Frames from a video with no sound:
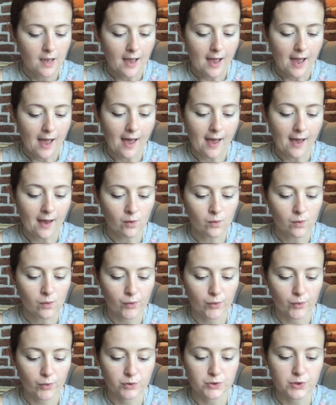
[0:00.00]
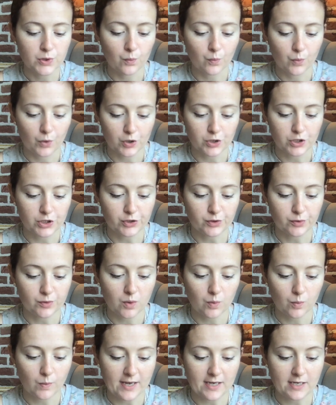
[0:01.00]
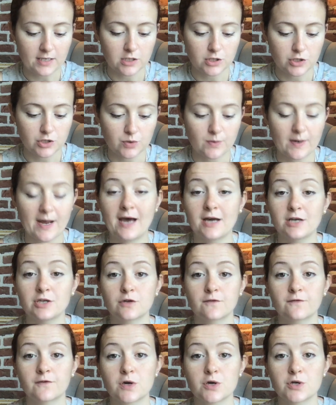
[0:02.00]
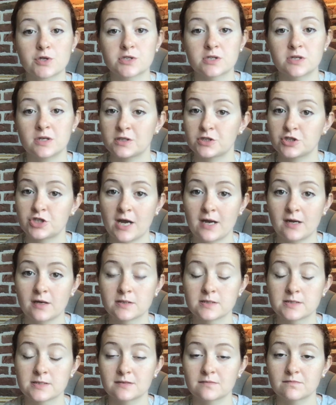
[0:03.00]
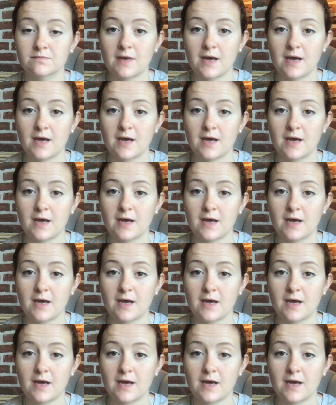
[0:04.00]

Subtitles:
How old were you when you had your first child?